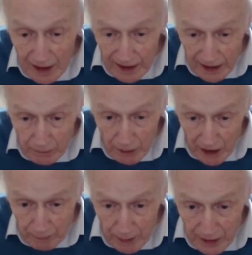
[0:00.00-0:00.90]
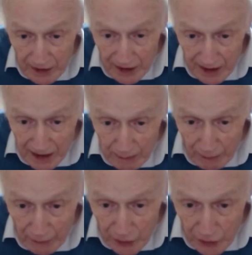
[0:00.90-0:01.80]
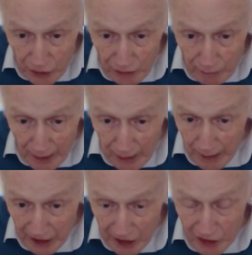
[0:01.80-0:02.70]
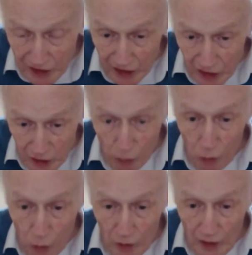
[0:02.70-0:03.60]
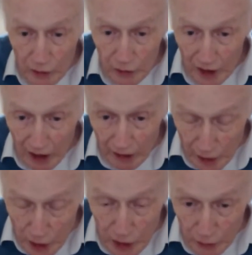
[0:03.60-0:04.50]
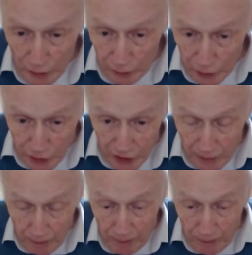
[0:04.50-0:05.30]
had been a professor of mathematics at a small Irish university.